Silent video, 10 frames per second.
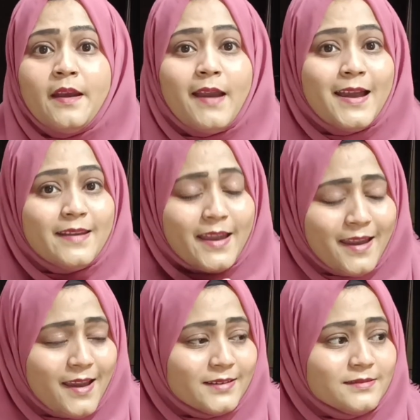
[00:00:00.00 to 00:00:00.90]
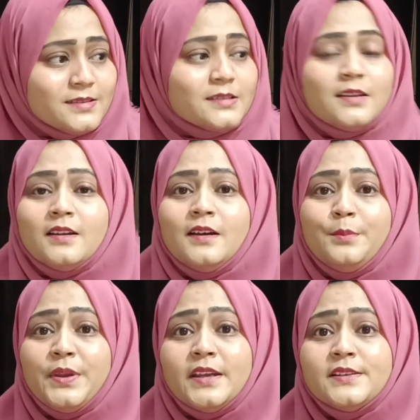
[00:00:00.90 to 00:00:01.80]
and hence,
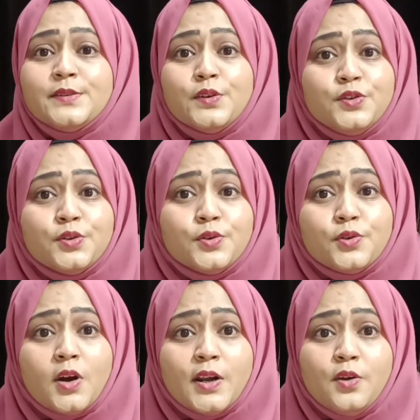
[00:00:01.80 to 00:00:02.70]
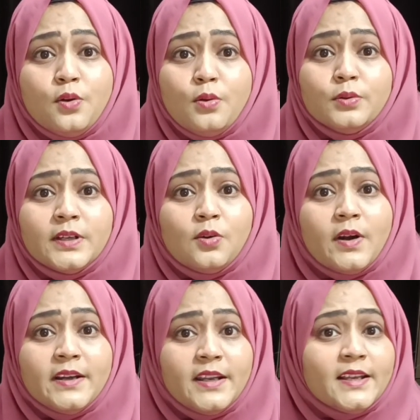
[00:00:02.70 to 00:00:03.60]
because you do not know the
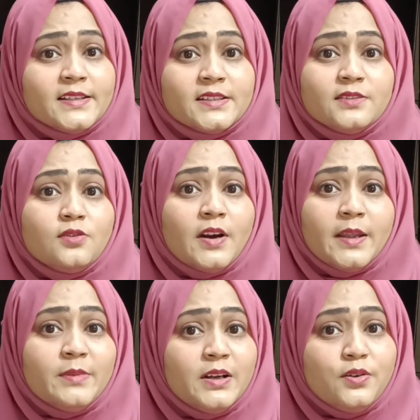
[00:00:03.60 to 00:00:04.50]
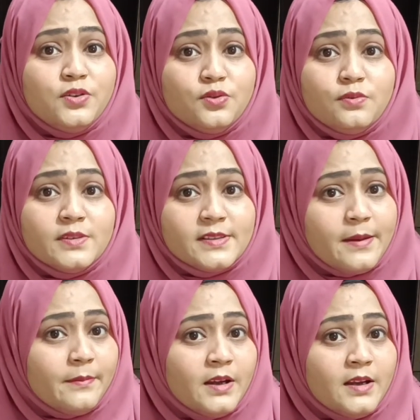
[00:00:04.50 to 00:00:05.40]
context, not able to use
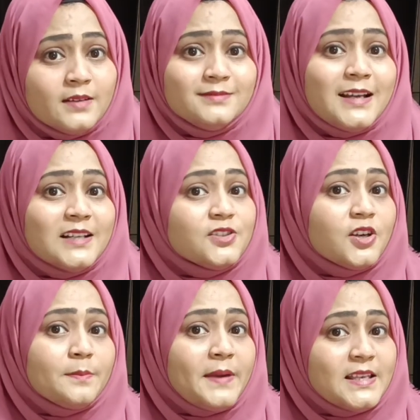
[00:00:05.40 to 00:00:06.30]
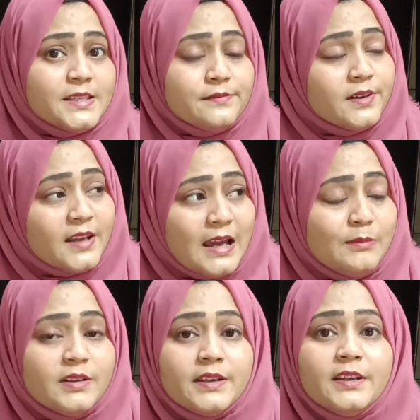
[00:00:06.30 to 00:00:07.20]
them, that's your passive
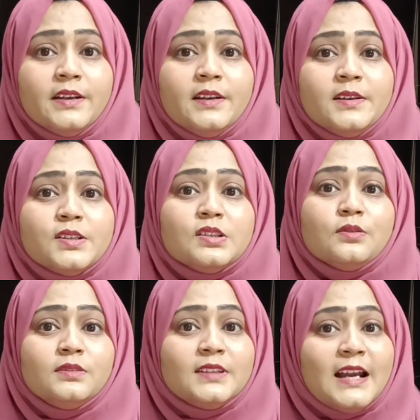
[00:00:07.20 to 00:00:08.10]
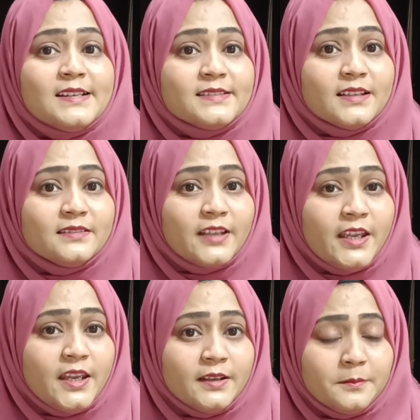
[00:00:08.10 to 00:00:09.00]
vocabulary. So that's the
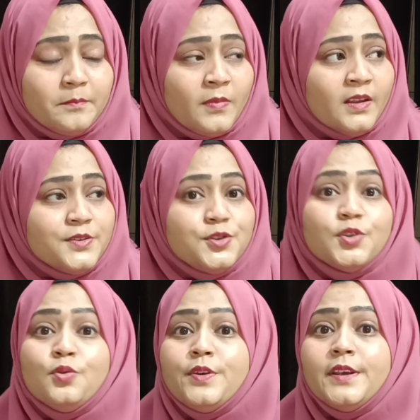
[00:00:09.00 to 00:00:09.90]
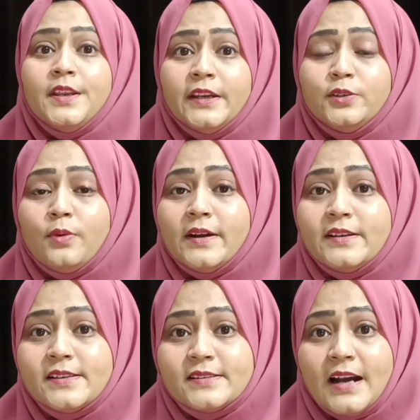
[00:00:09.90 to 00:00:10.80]
thing, you need to
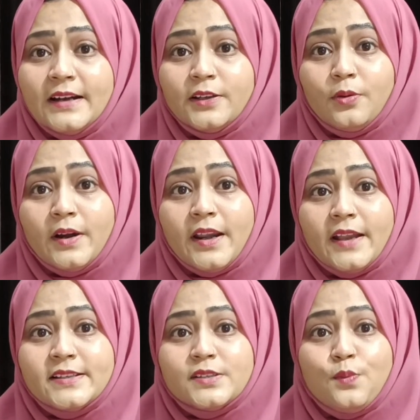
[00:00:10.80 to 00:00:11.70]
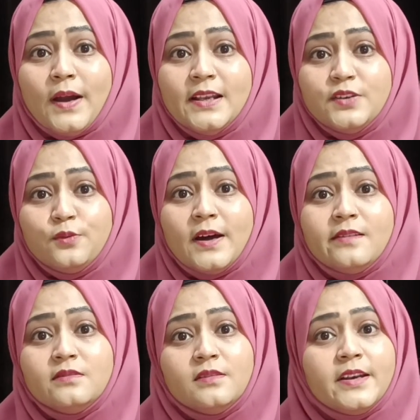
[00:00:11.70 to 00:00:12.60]
understand the context while you are
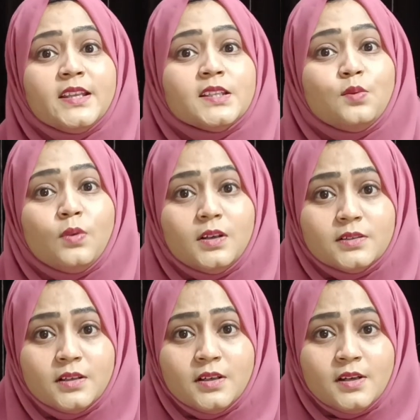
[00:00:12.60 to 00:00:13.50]
learning the word,